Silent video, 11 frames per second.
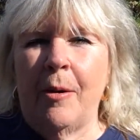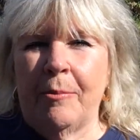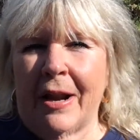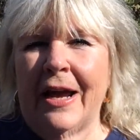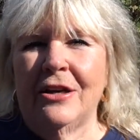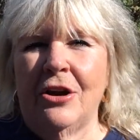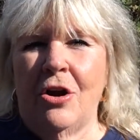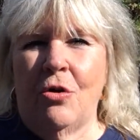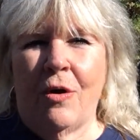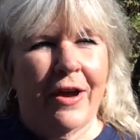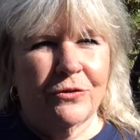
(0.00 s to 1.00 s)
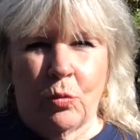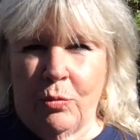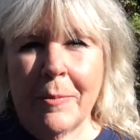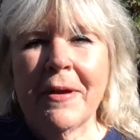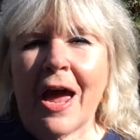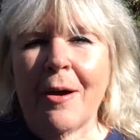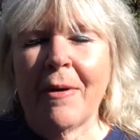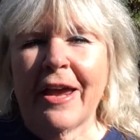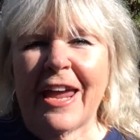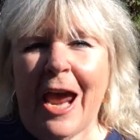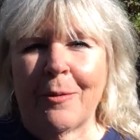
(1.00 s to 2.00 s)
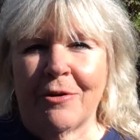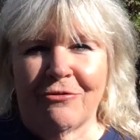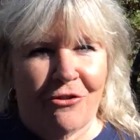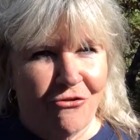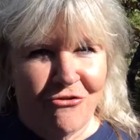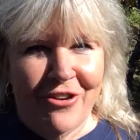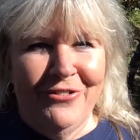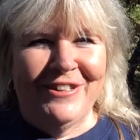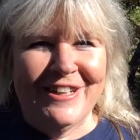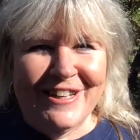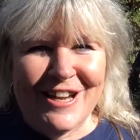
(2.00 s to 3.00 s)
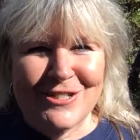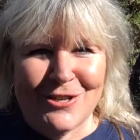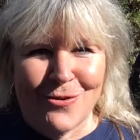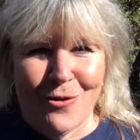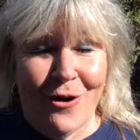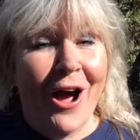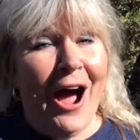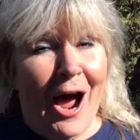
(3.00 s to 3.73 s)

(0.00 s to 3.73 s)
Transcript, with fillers: But I know after whipping out my camera for 50 days in a row,